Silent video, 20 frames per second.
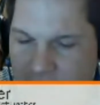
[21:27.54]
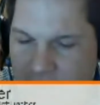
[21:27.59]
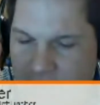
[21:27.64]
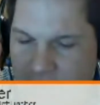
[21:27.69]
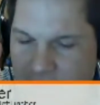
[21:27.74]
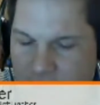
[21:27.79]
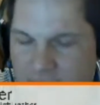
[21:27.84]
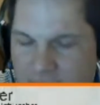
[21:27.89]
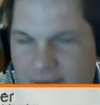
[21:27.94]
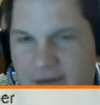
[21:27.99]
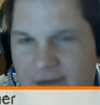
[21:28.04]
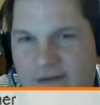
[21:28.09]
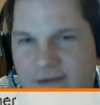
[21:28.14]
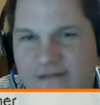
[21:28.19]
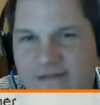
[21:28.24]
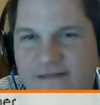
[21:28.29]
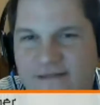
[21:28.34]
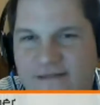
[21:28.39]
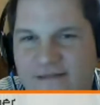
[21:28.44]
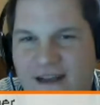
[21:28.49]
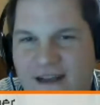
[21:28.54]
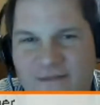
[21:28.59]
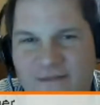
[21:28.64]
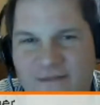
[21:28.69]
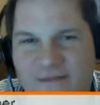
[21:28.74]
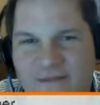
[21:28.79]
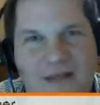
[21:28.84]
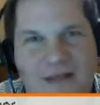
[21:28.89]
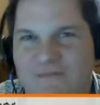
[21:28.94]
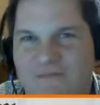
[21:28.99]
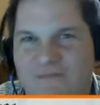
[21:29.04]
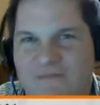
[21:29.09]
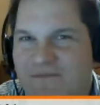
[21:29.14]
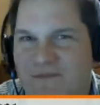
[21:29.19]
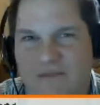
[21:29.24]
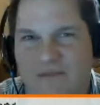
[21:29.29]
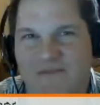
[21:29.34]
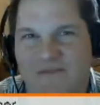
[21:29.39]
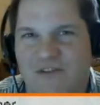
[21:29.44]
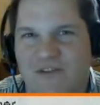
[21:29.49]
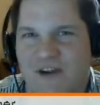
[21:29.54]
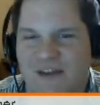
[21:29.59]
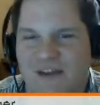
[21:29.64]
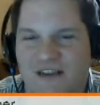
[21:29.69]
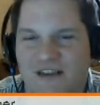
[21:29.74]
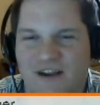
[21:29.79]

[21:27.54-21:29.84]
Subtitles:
Yeah. I'm sorry.